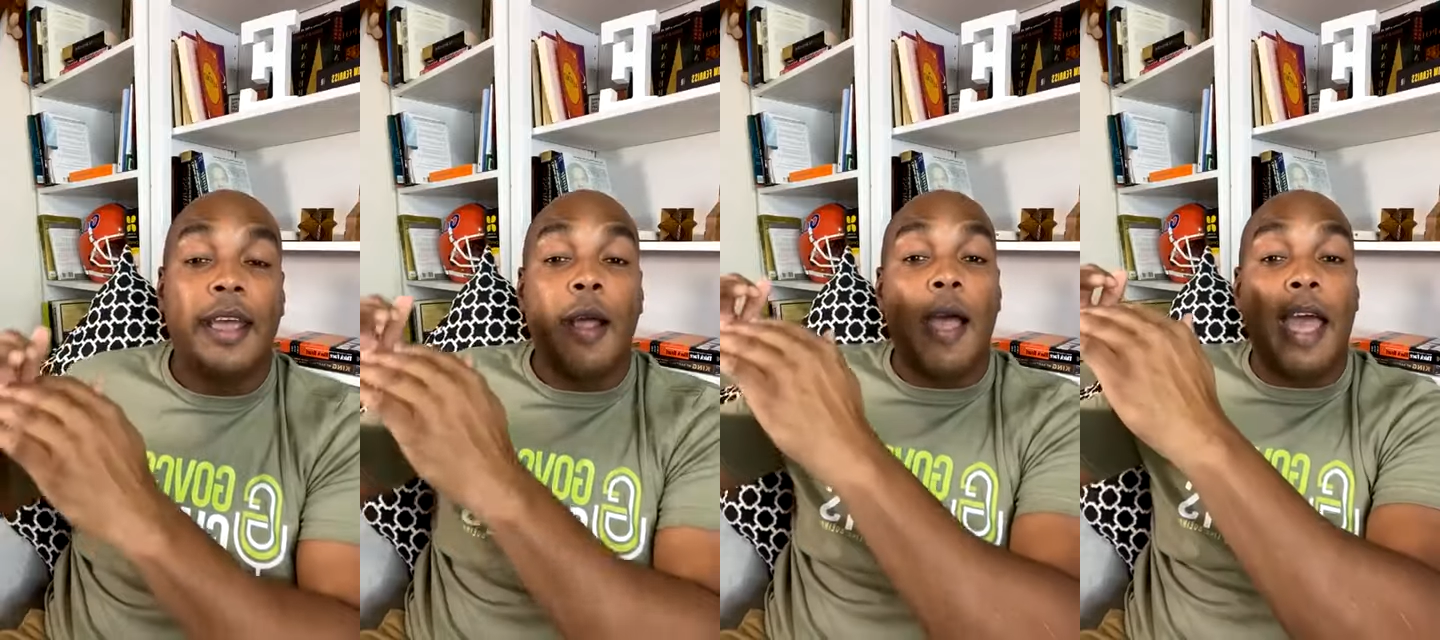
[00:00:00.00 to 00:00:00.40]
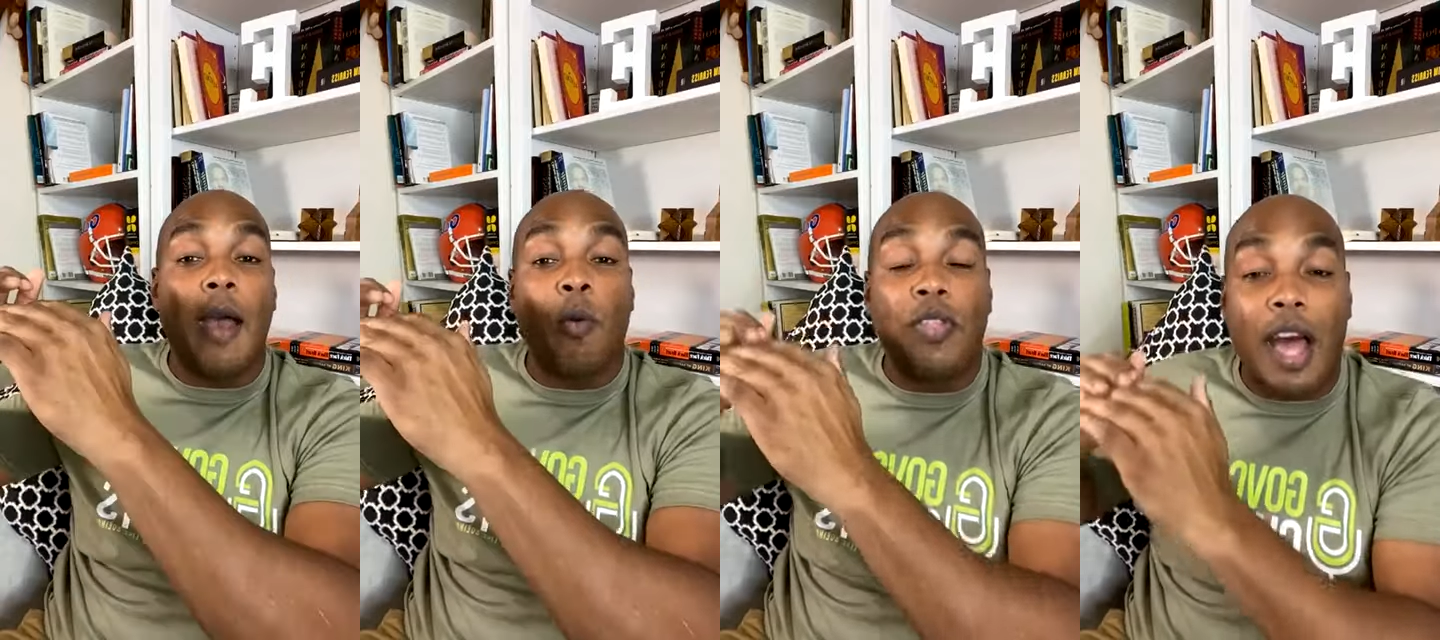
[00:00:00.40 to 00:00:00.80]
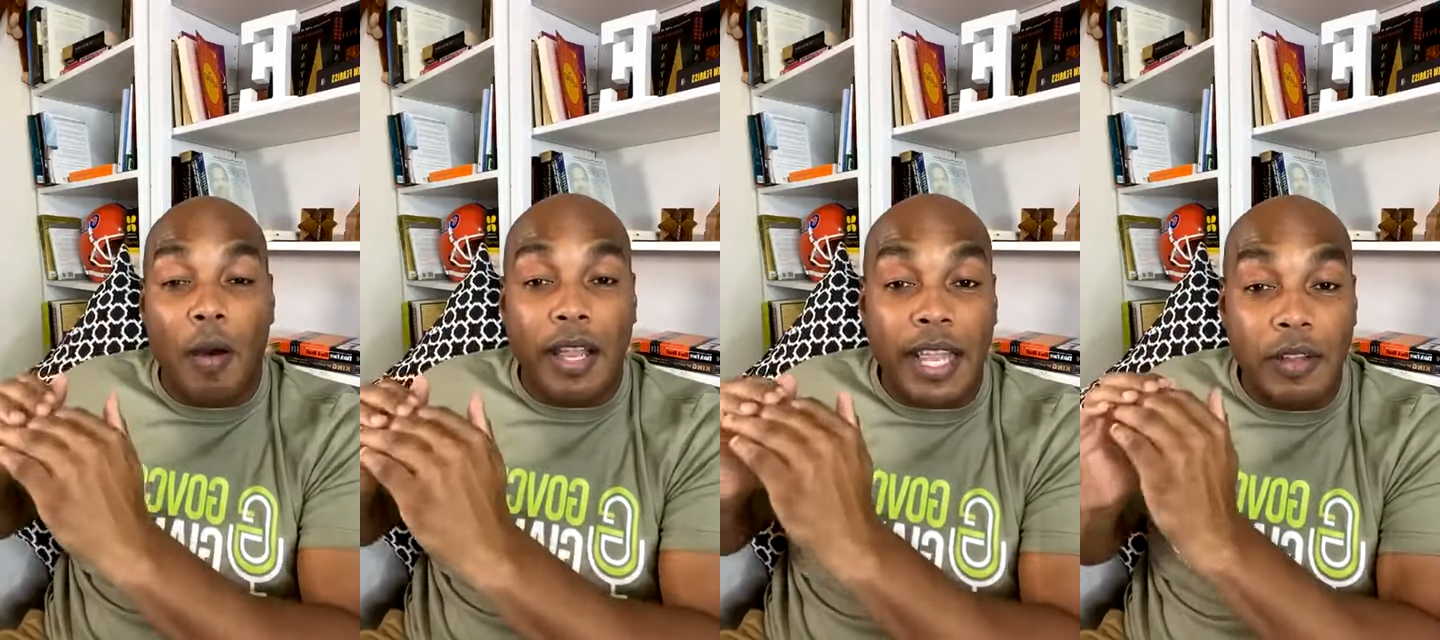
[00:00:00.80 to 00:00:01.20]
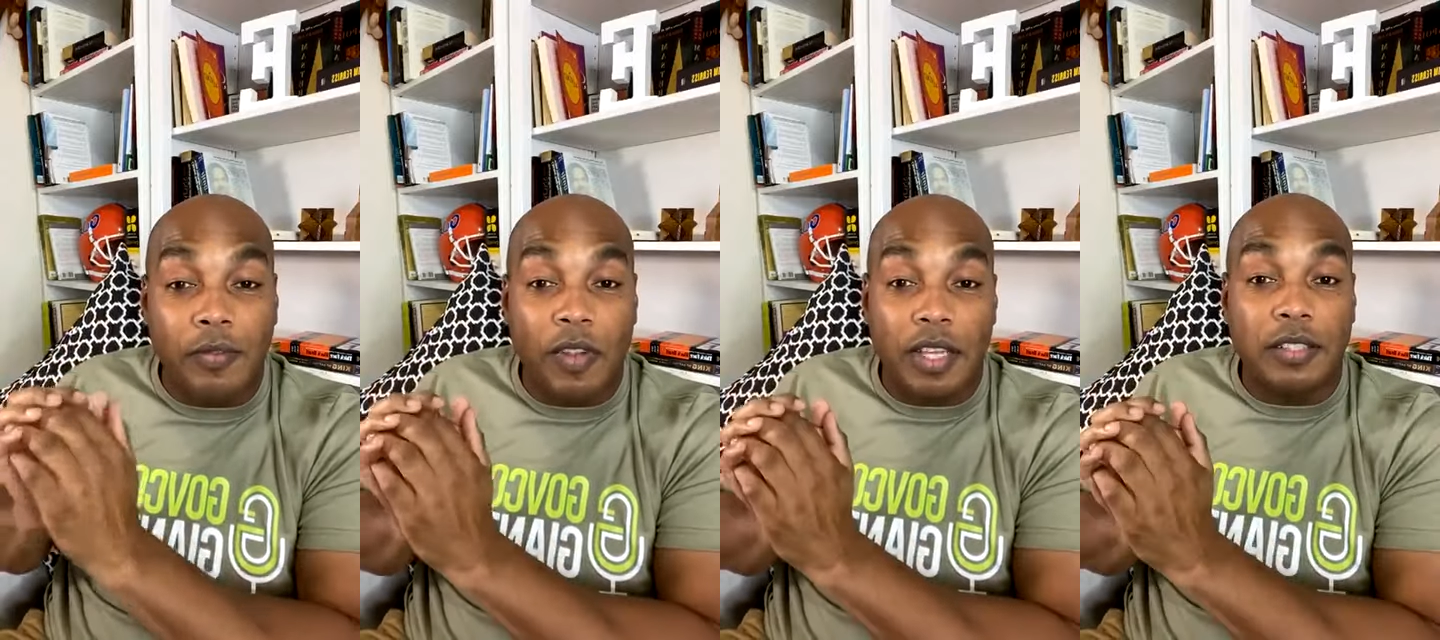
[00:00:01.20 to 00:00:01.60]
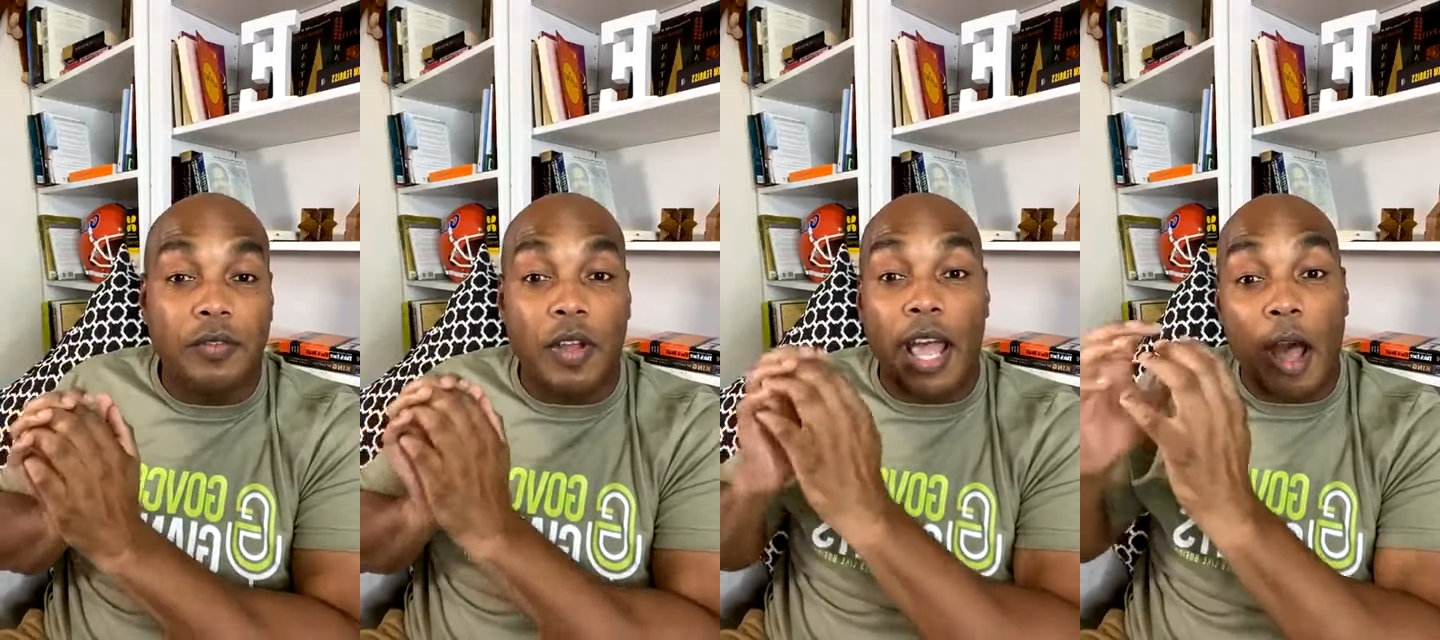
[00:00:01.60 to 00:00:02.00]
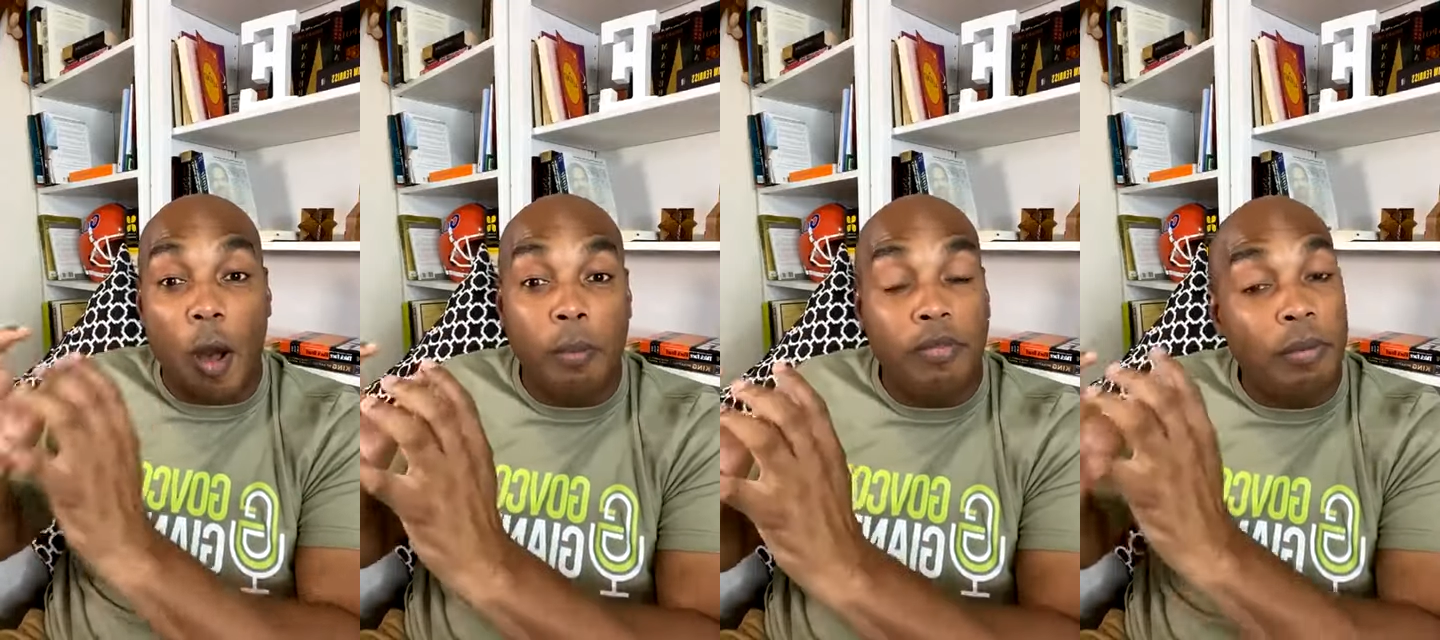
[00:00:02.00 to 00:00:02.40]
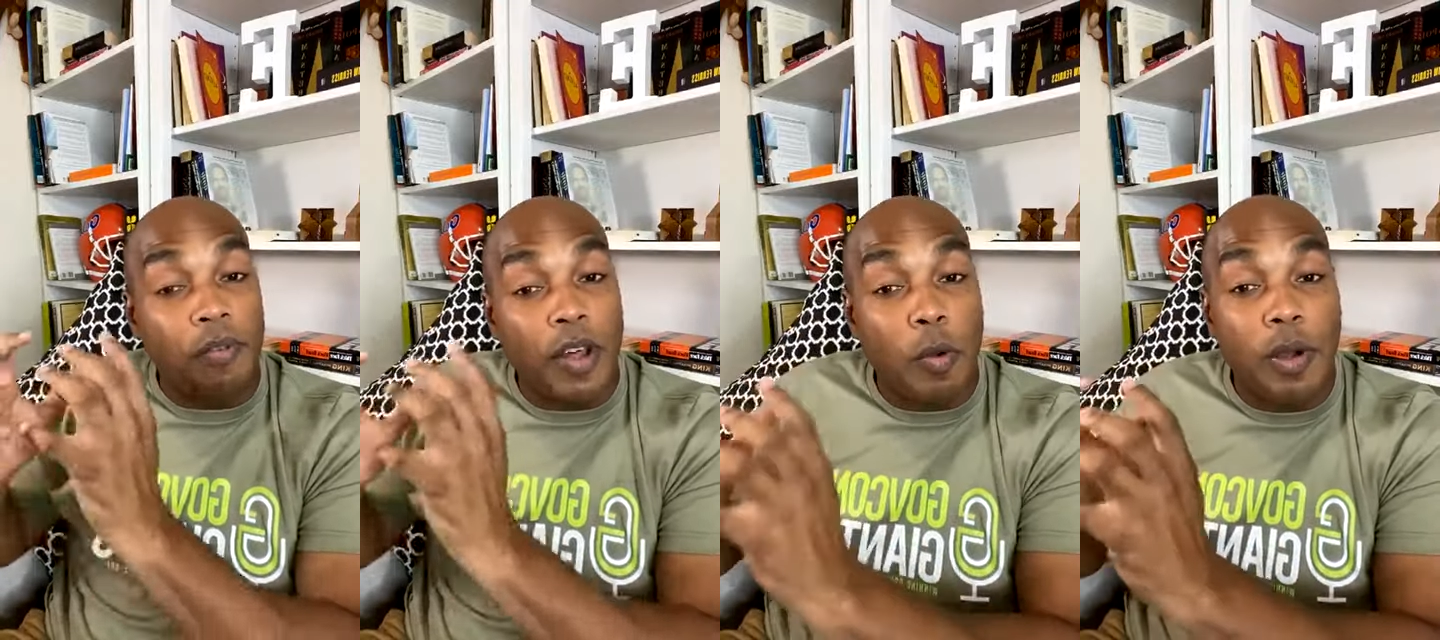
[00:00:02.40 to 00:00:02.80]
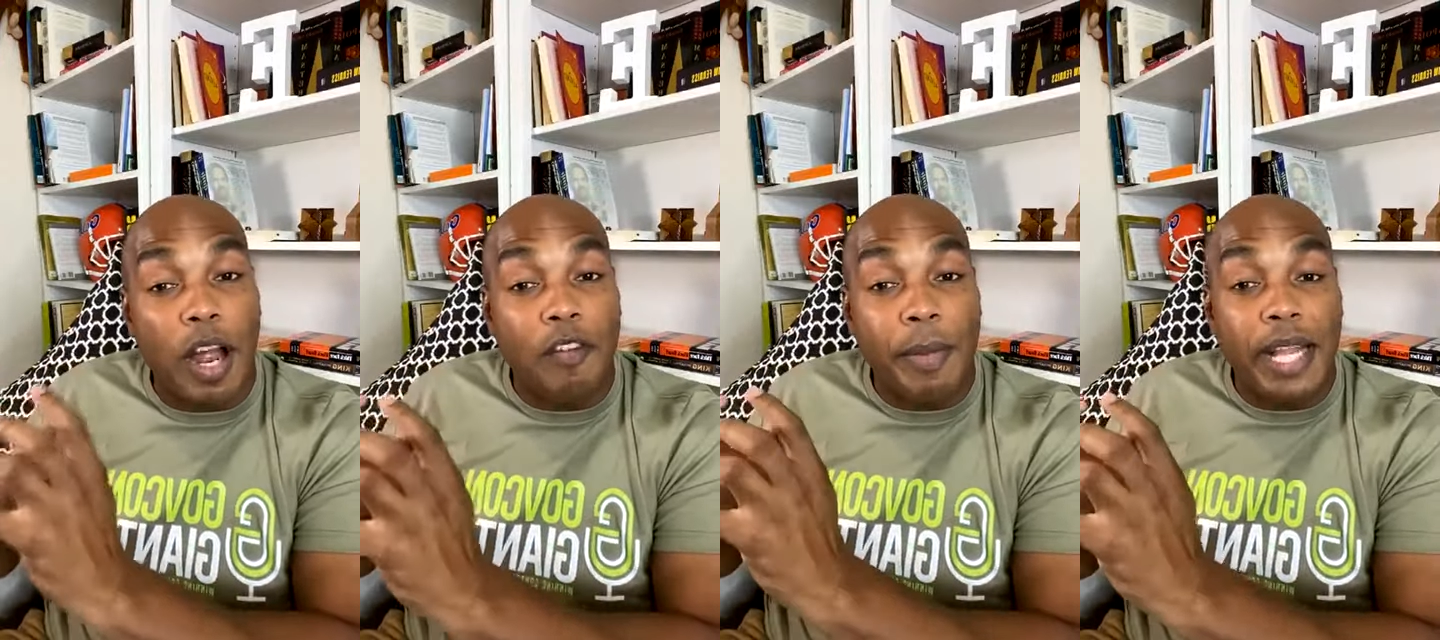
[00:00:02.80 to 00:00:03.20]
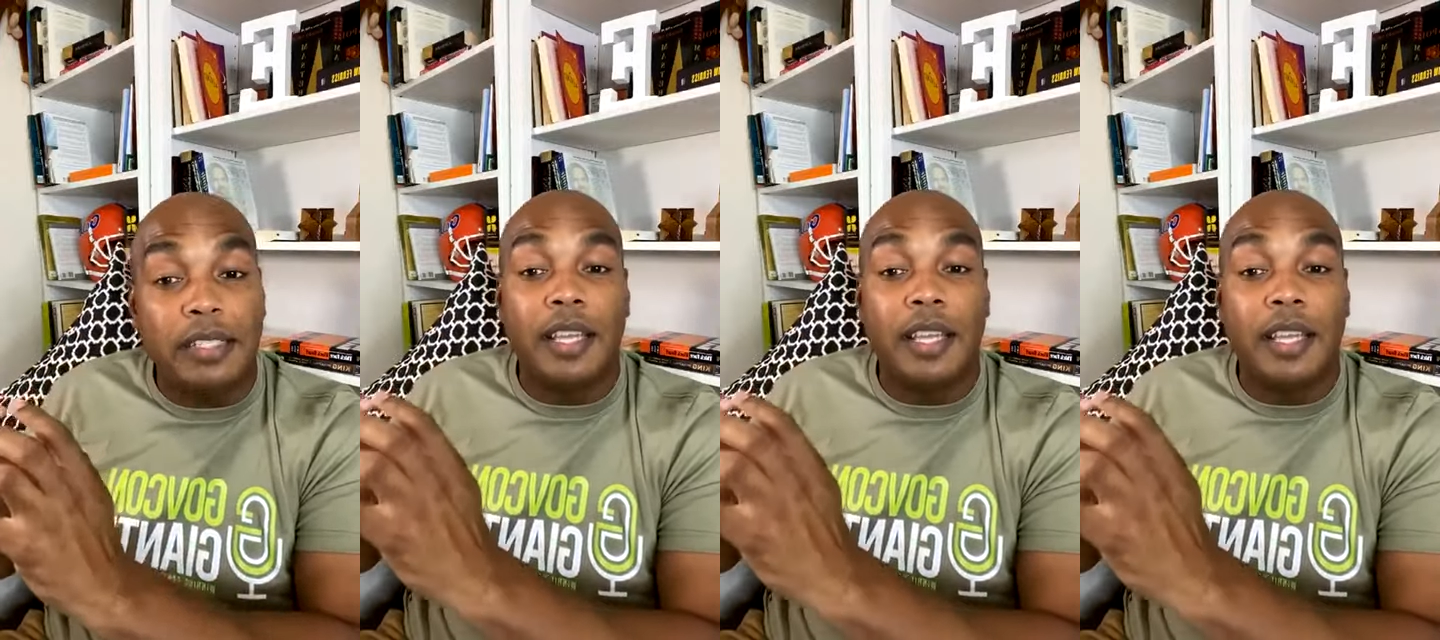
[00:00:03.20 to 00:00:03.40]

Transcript: And without an influx of help from the federal government,